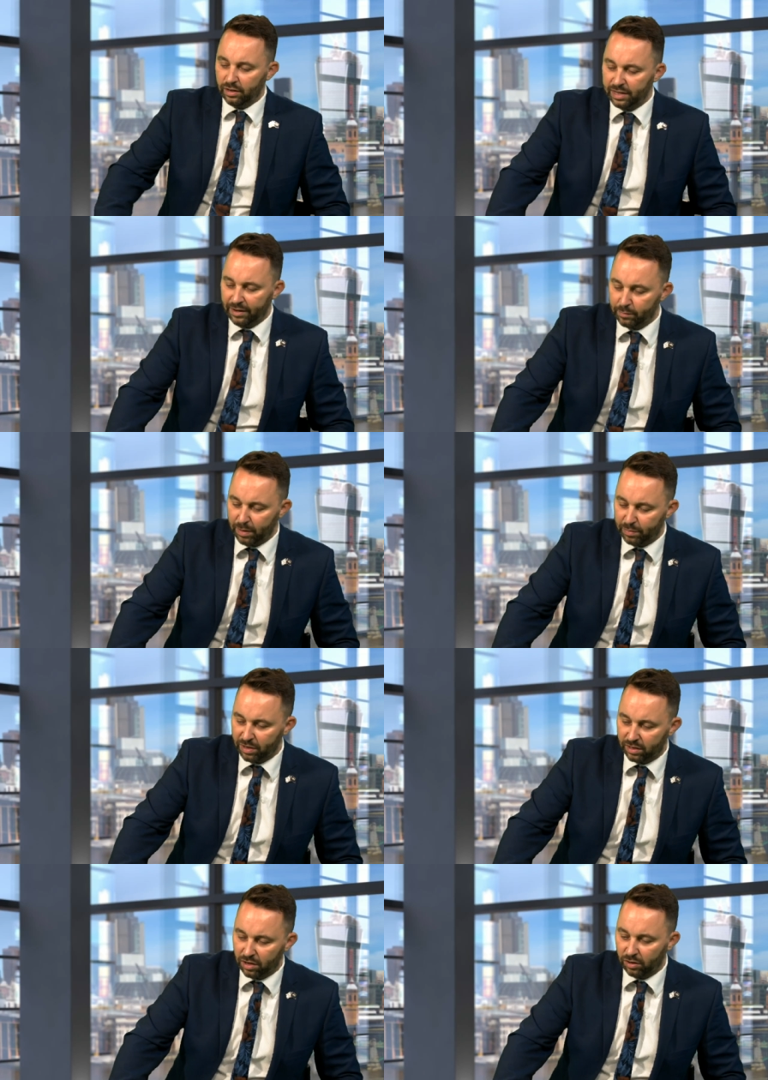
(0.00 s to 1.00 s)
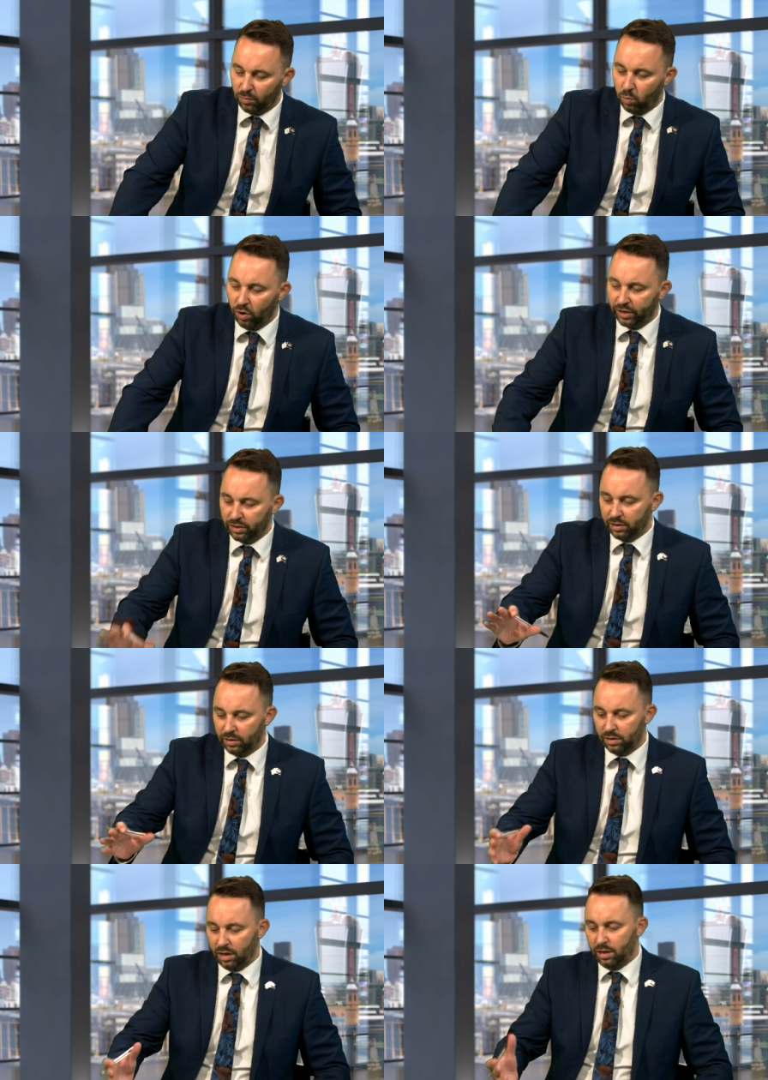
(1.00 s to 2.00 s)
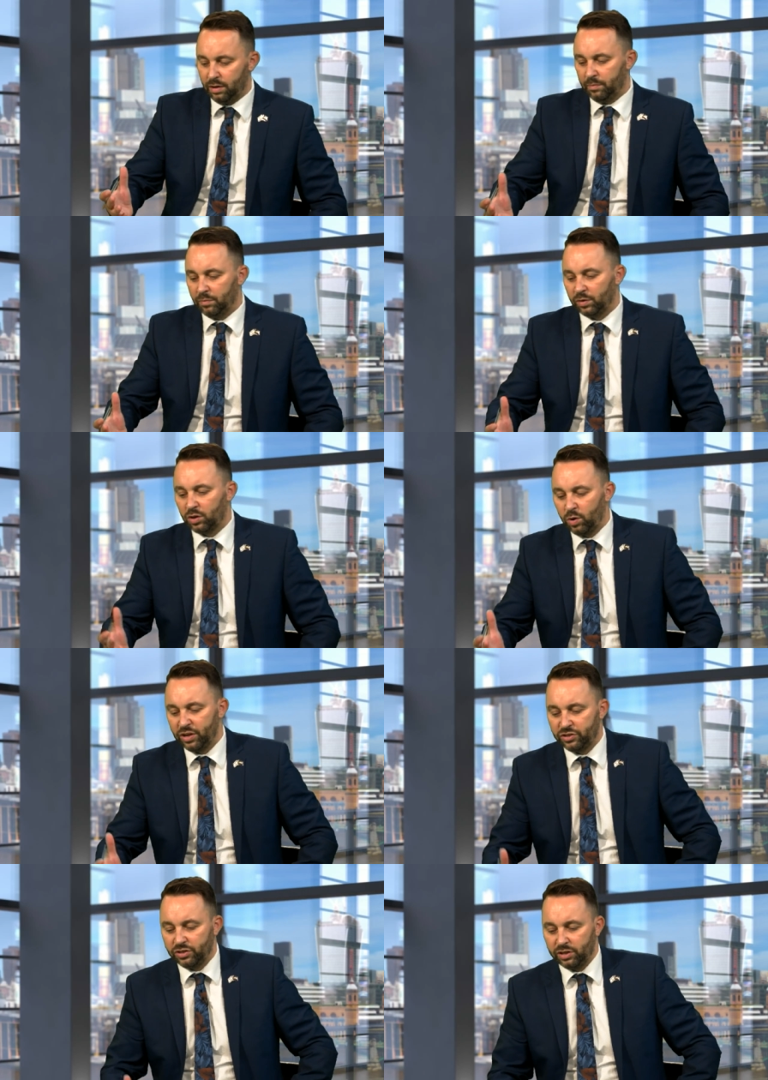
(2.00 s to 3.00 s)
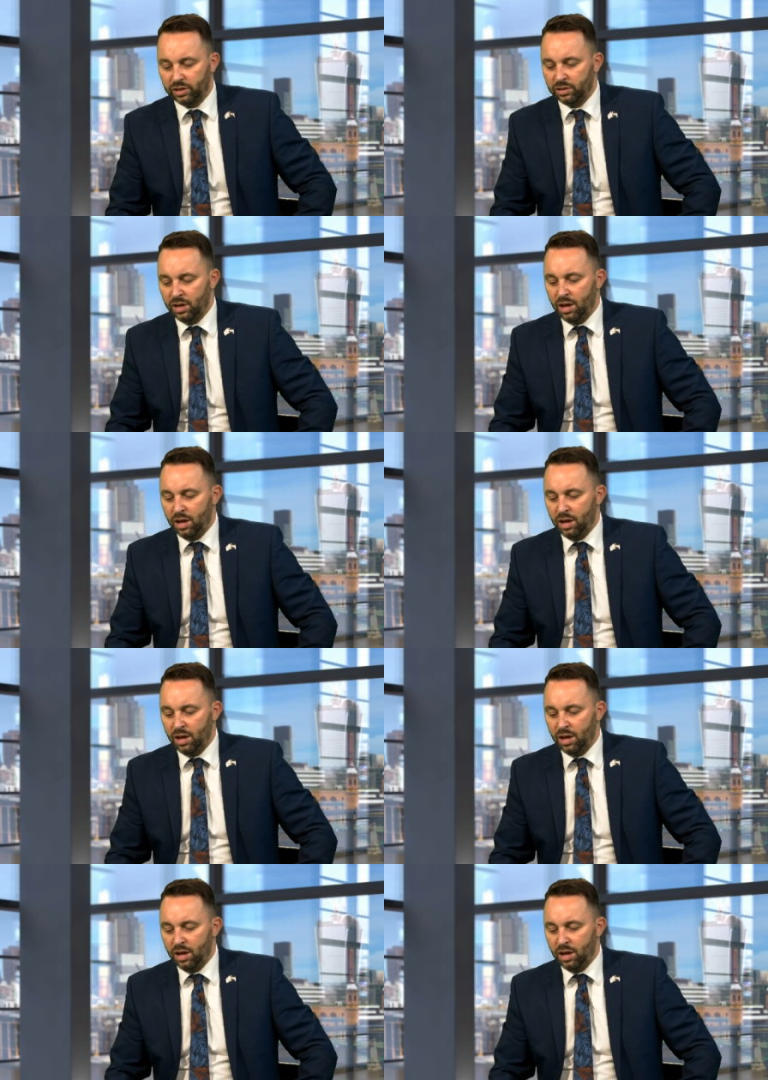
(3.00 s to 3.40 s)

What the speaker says: David, maybe a kind of wider question.